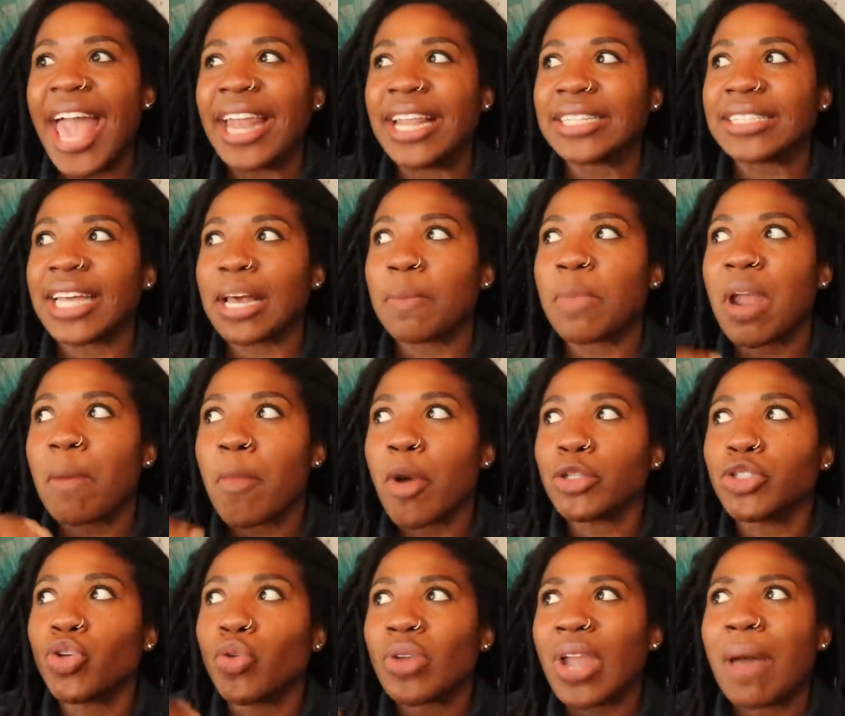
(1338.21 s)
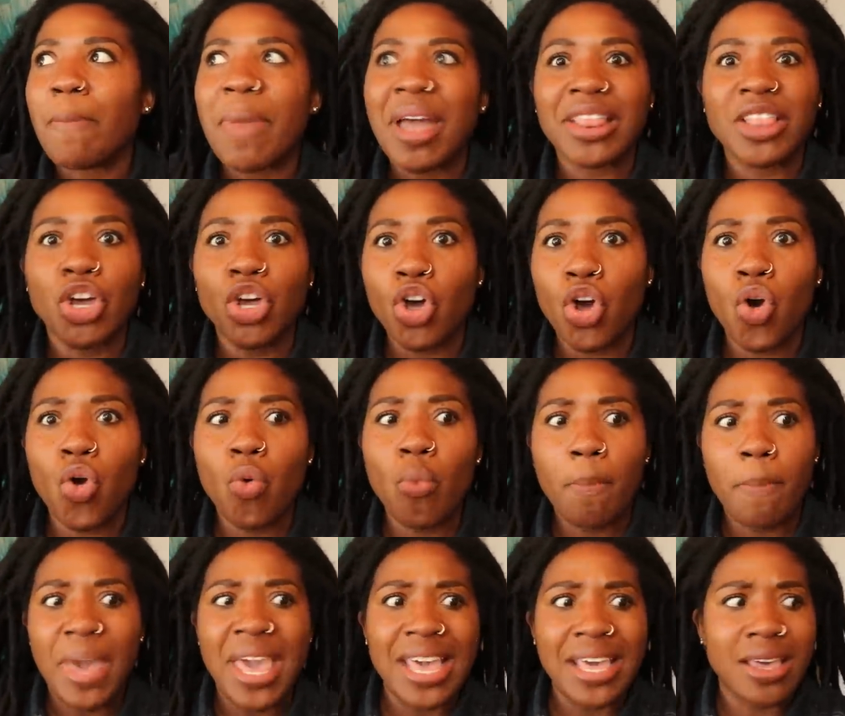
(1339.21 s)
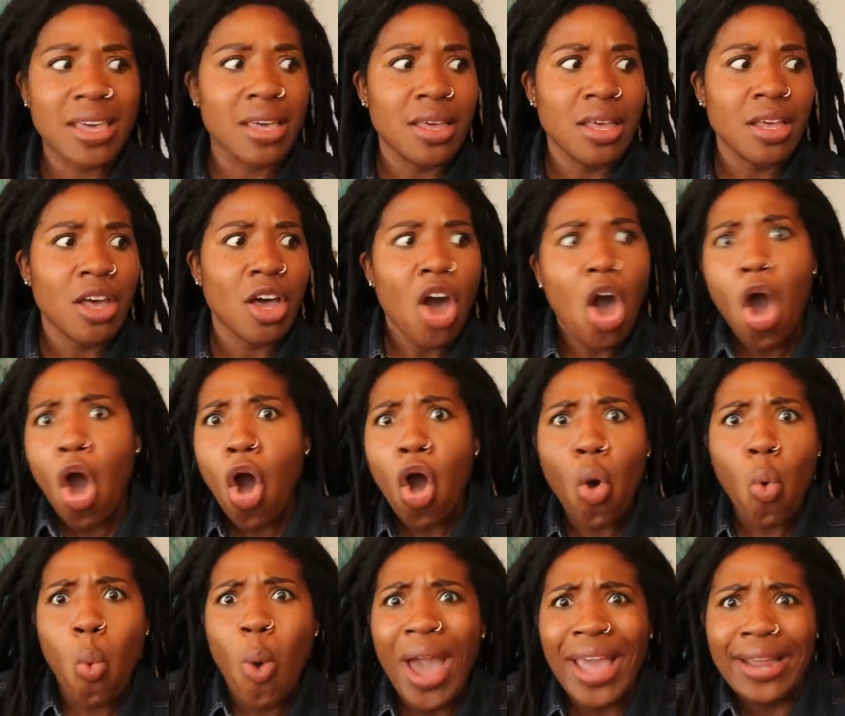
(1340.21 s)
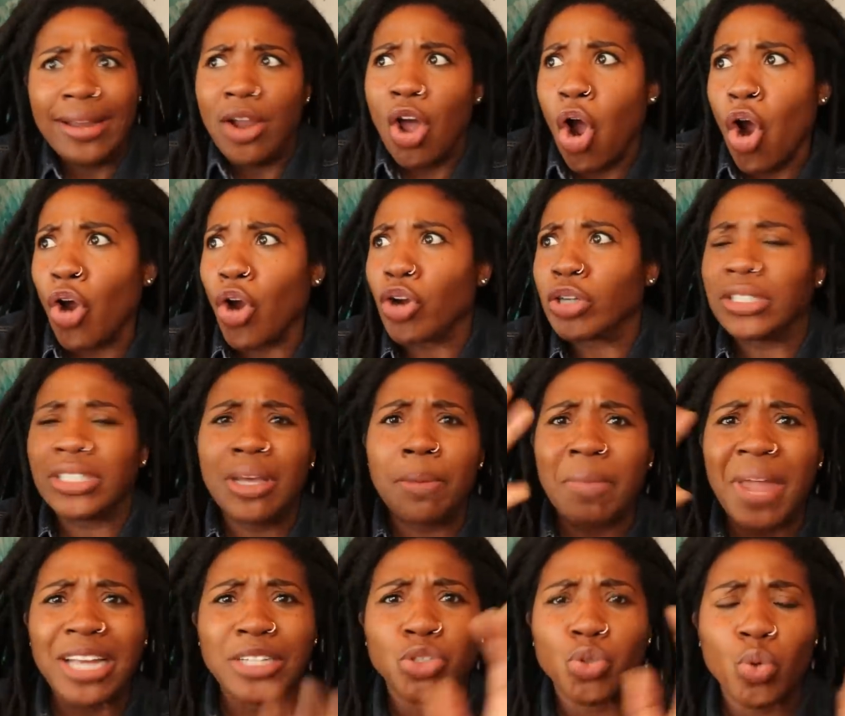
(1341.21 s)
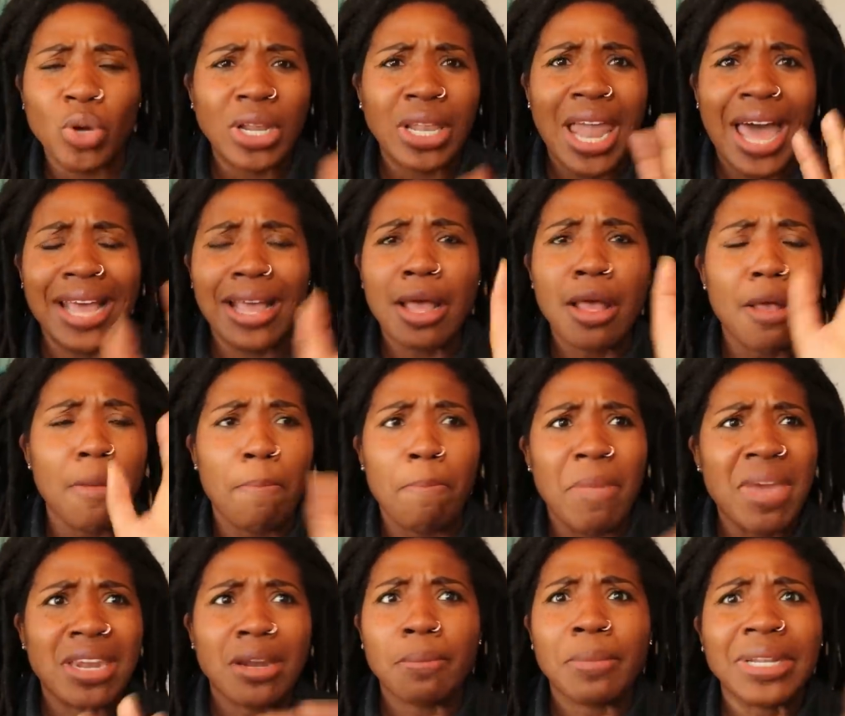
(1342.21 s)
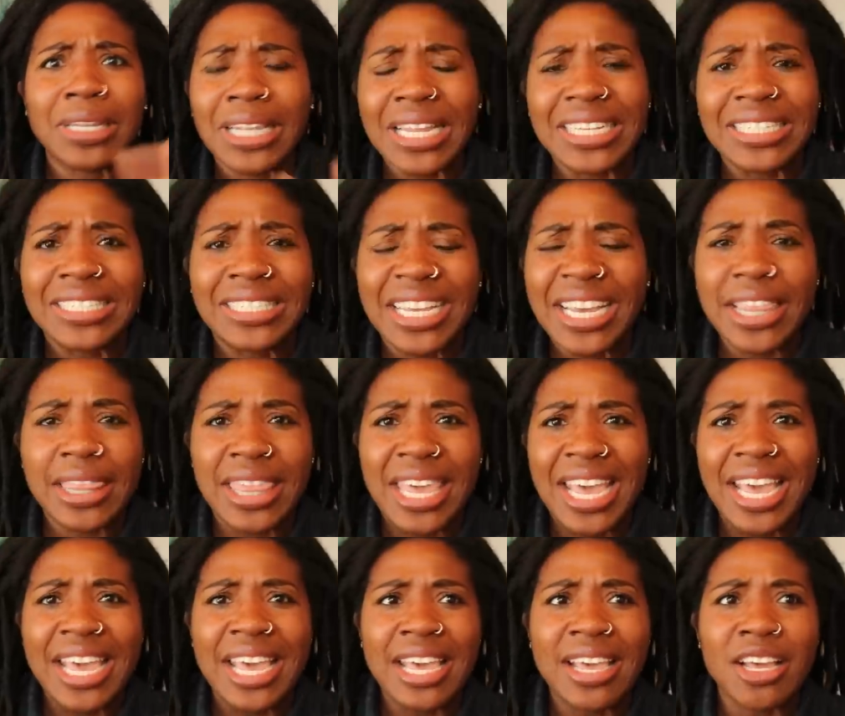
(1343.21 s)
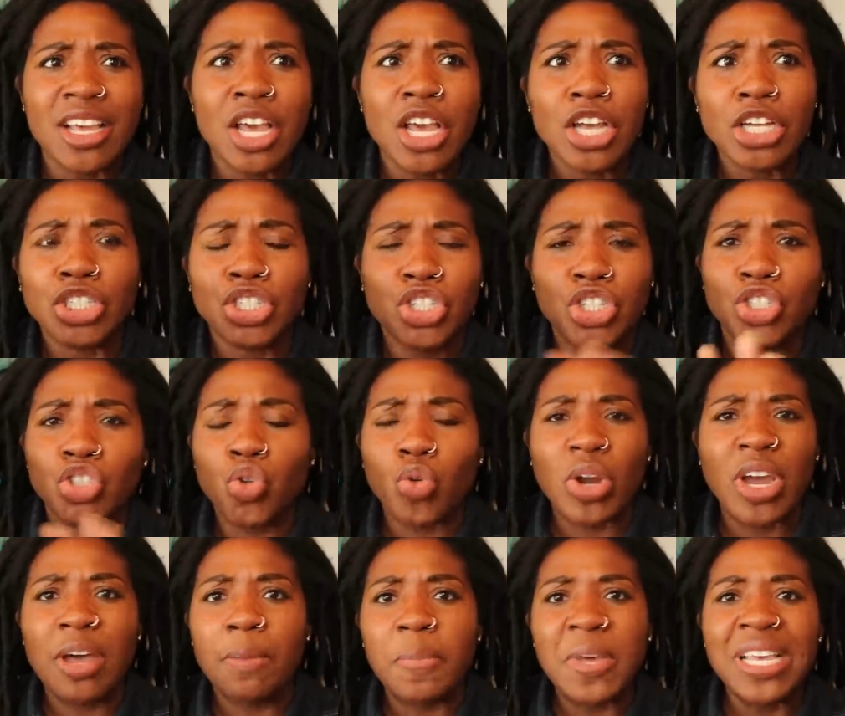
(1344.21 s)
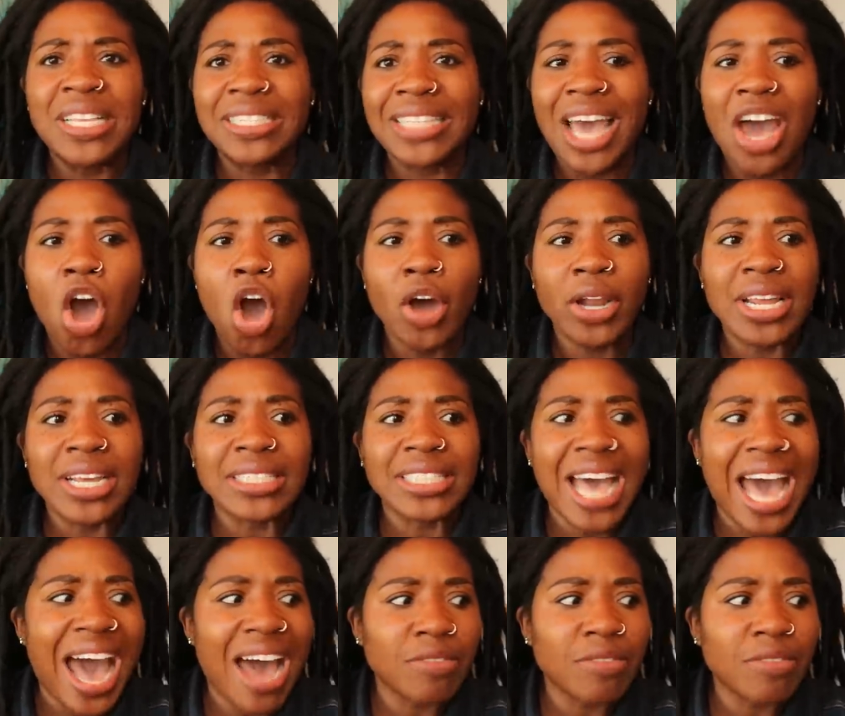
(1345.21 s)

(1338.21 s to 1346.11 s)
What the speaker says: And it's like, but I'm also not about to go make all white art or some like sort of like minimalistic thing to sort of appease that audience.